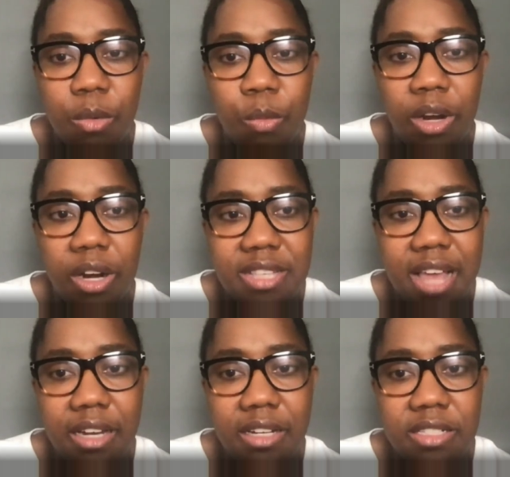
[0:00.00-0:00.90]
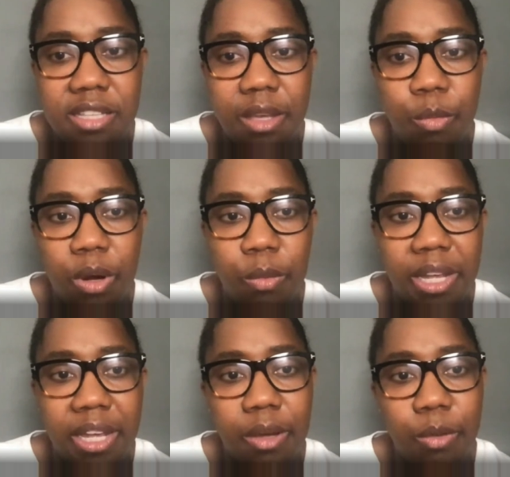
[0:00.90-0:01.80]
we're excited to see where
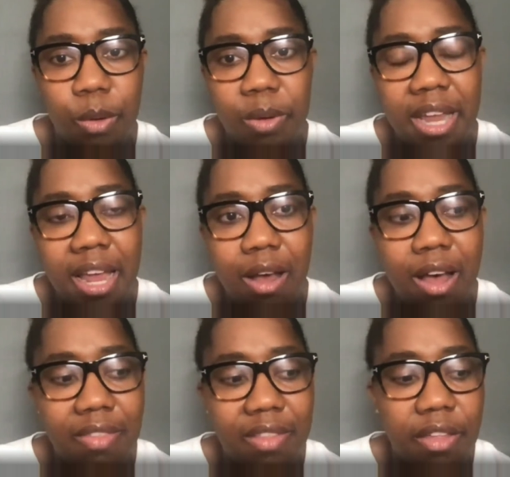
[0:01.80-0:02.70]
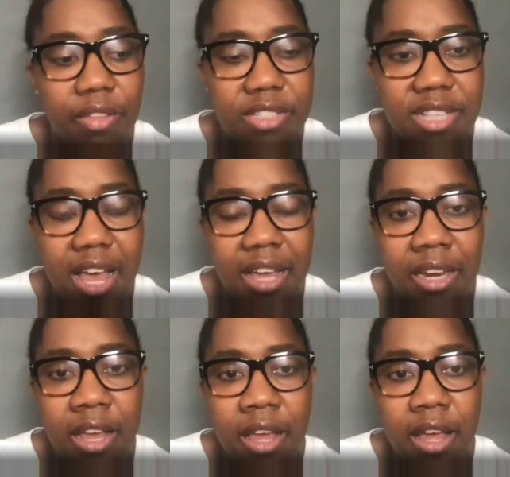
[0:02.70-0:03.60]
we net out on the other side,
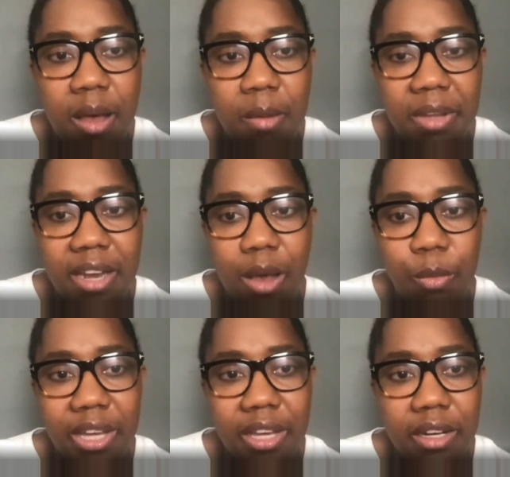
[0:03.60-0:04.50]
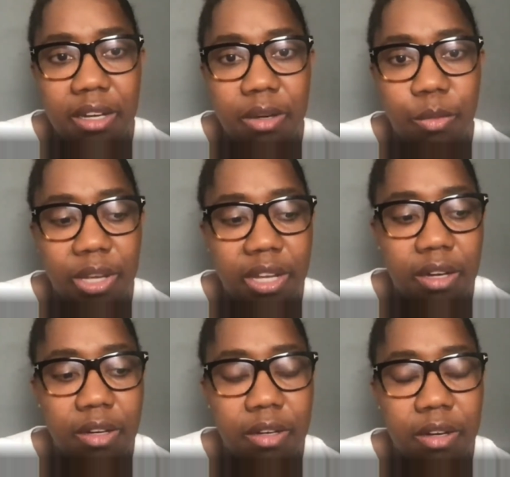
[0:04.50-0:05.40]
and how we
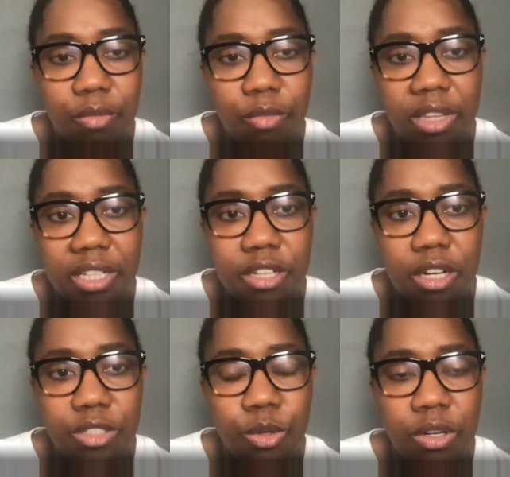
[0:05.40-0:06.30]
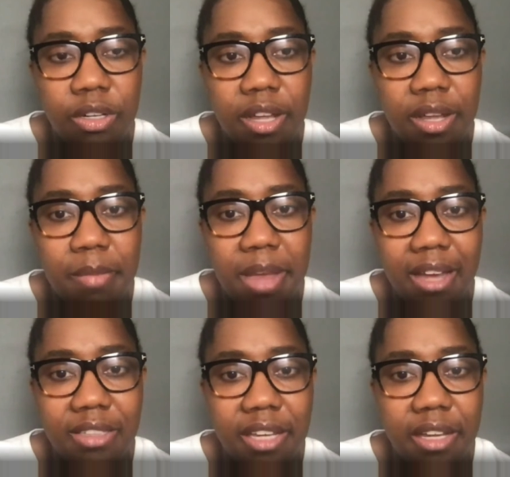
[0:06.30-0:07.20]
can really charge toward
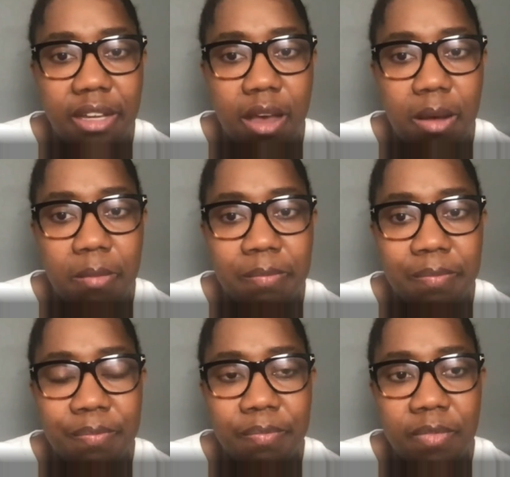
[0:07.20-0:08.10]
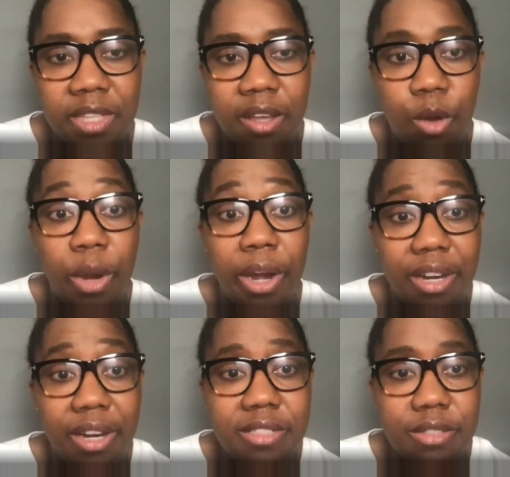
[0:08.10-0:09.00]
impacting
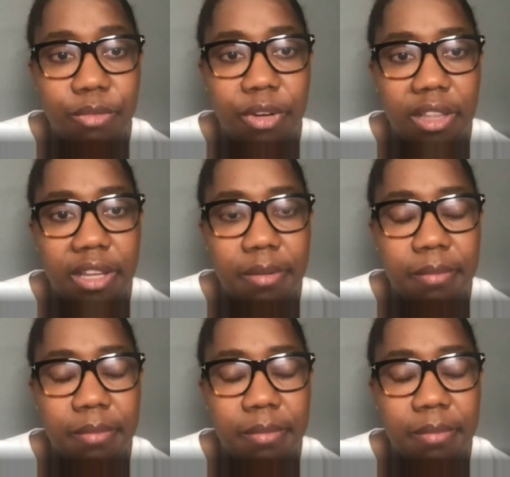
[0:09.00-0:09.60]
awareness, really.